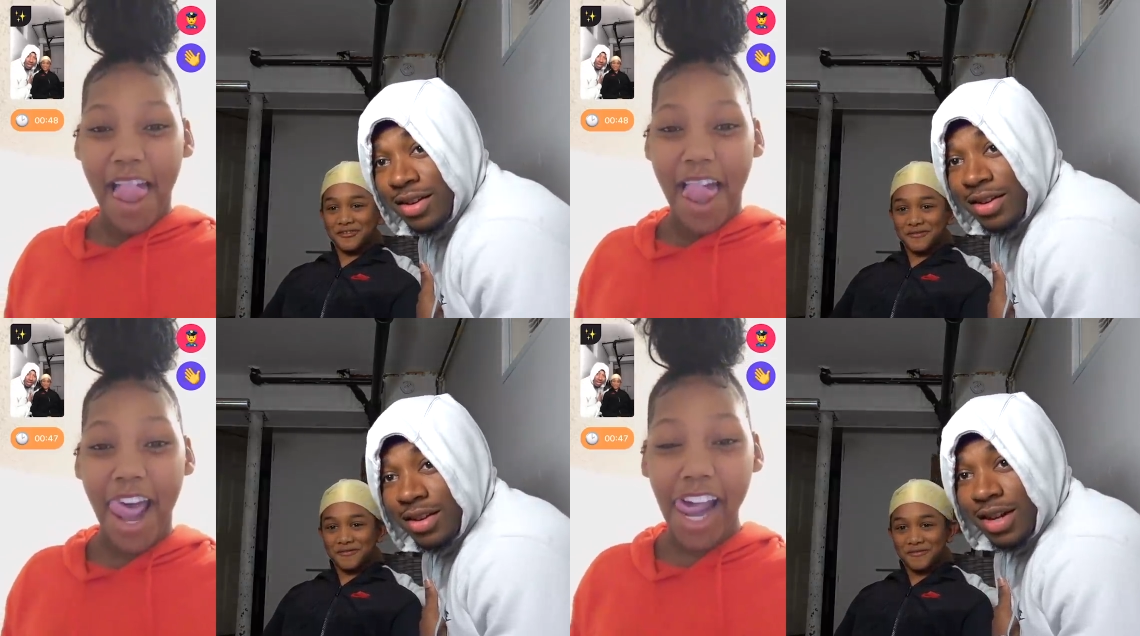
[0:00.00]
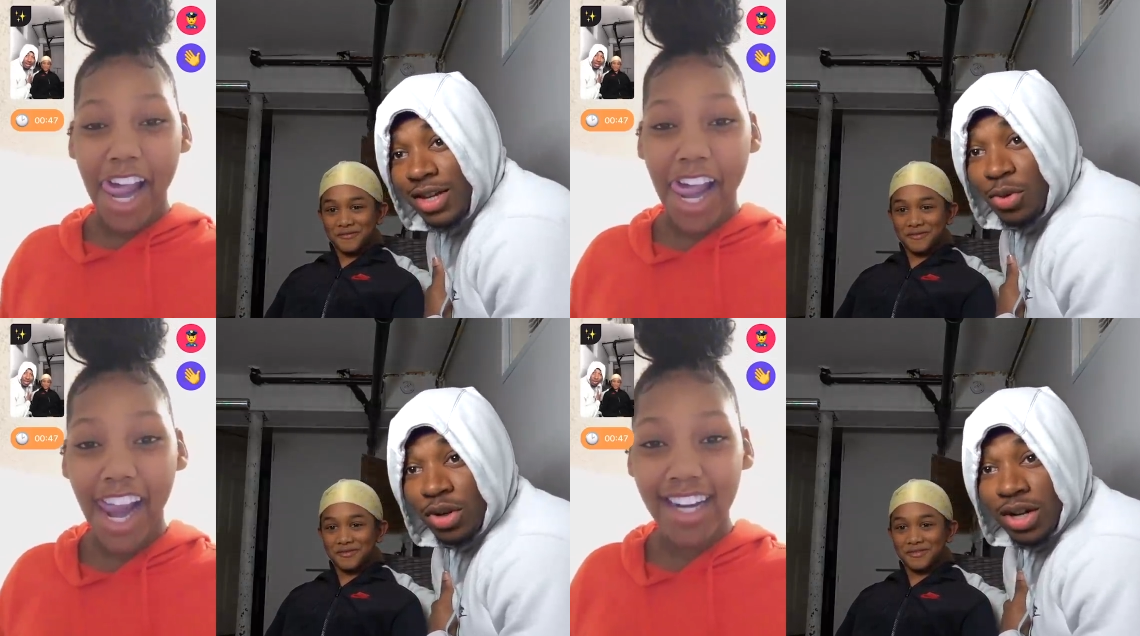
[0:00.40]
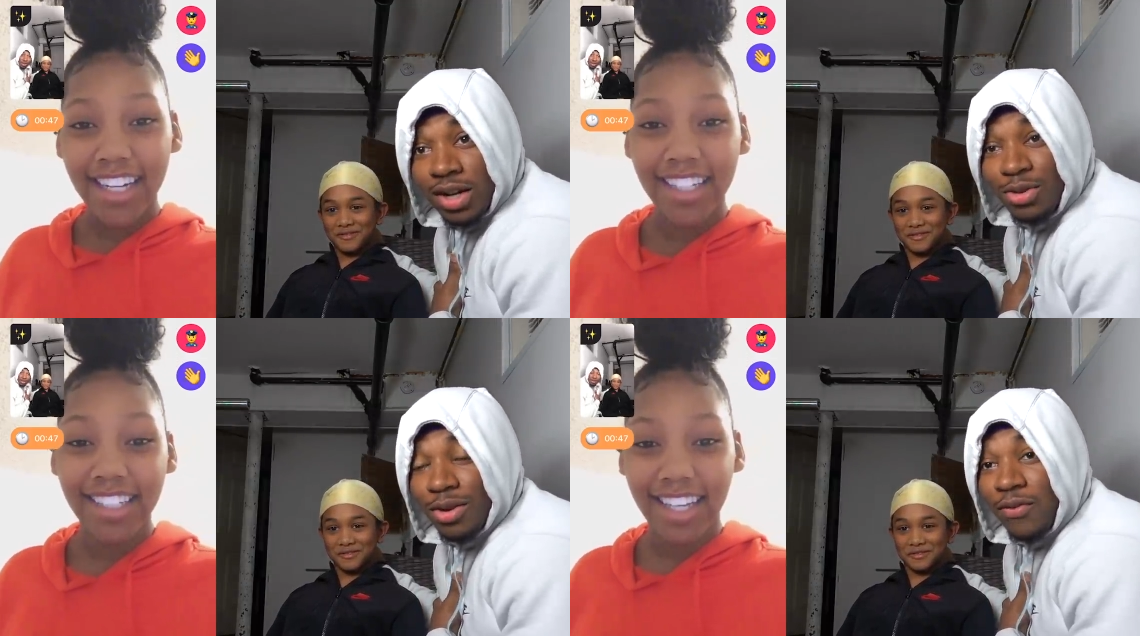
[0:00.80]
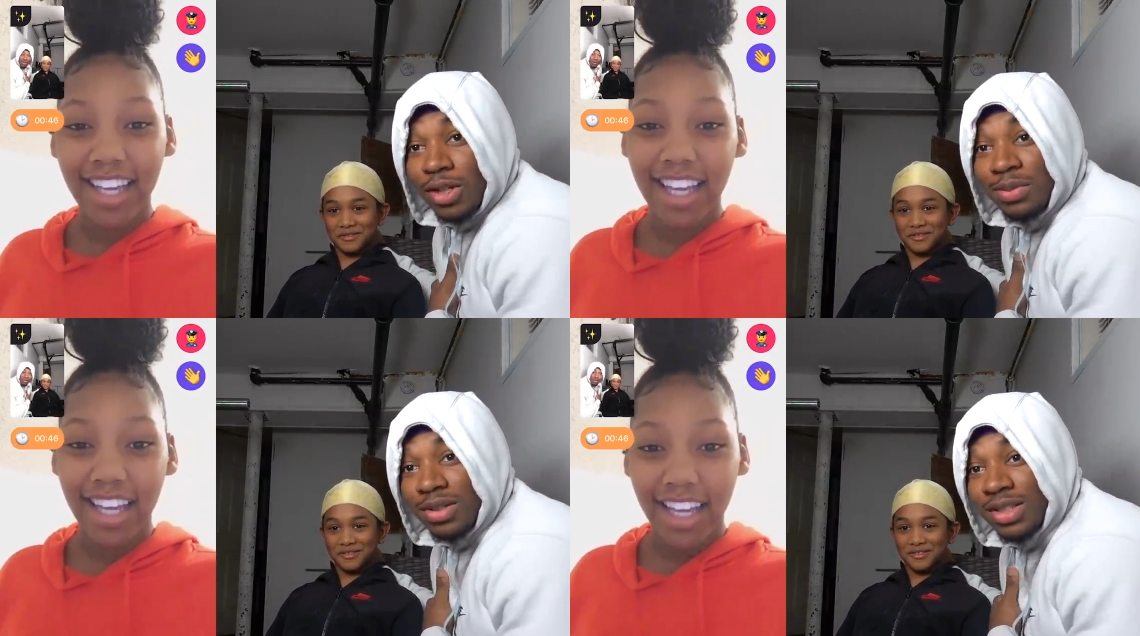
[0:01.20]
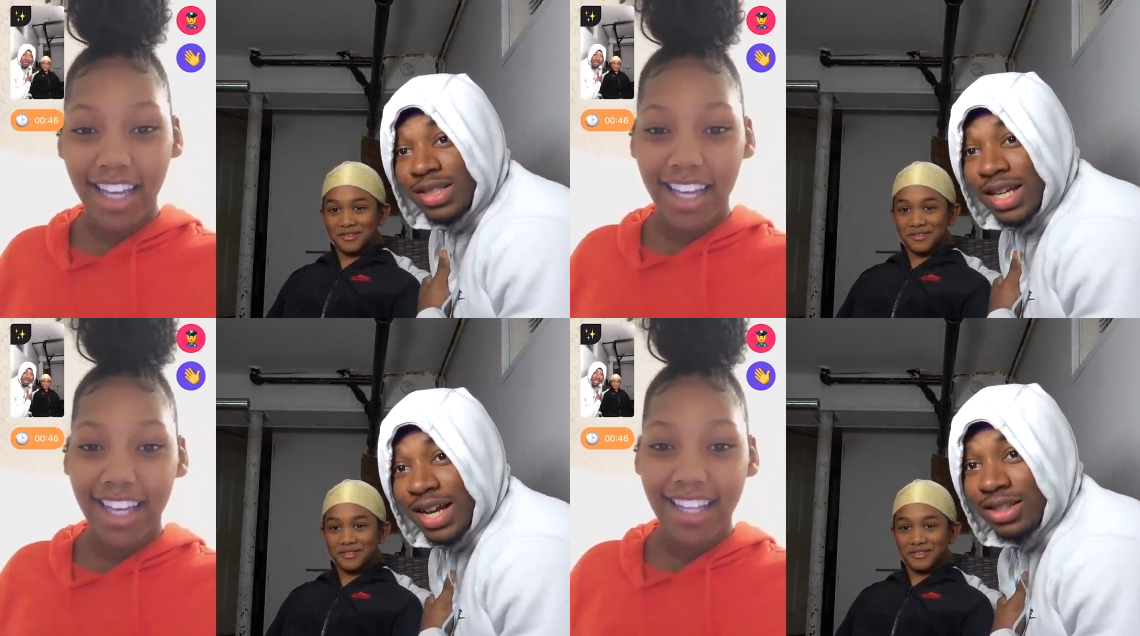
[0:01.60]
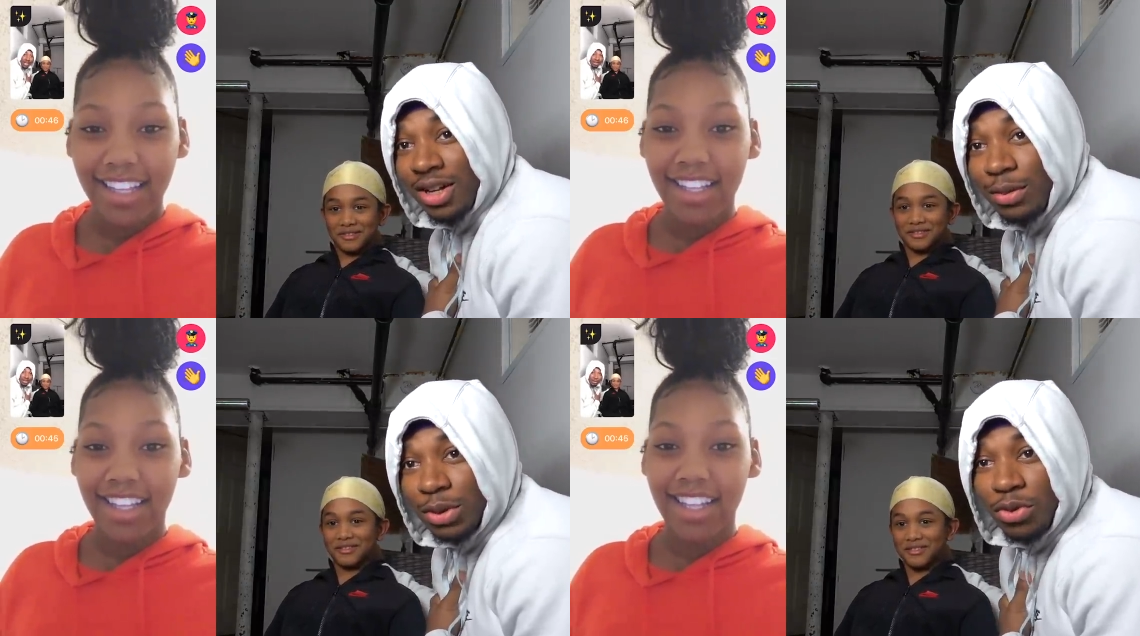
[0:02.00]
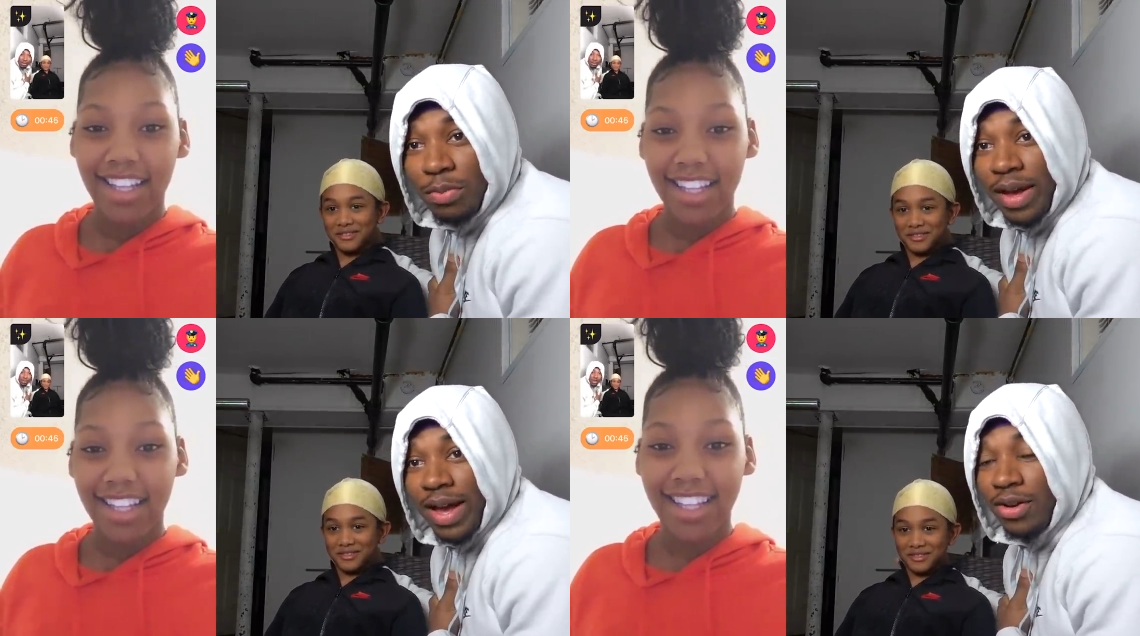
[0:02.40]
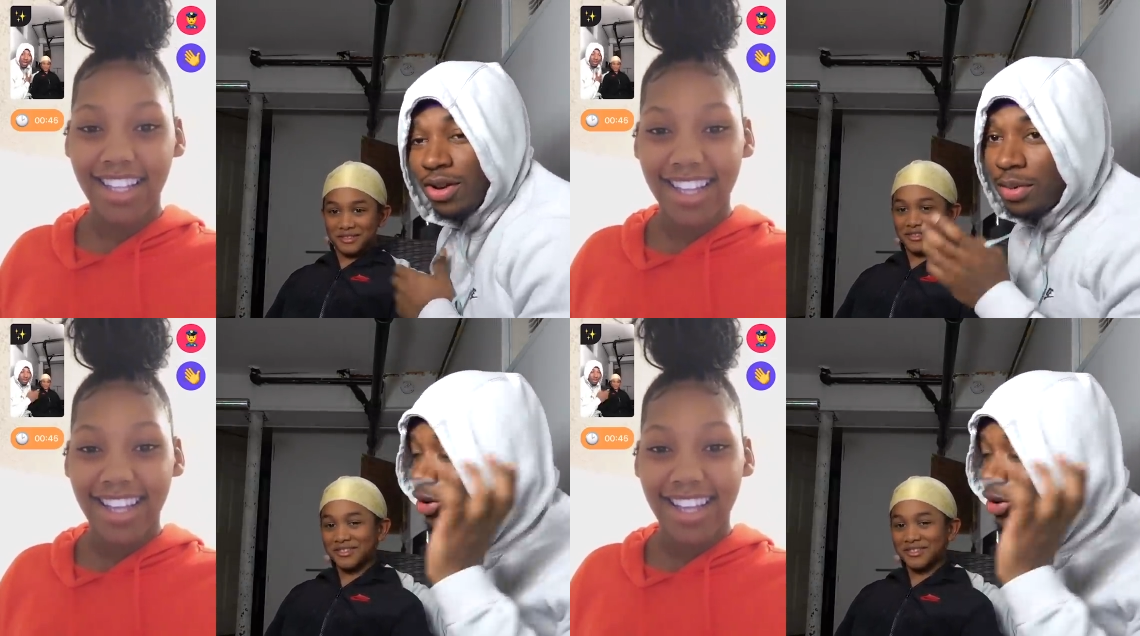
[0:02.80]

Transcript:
Speaker 1: Huh? He doing good? You the first person to say that. I thought he was doing bad. Hold on, he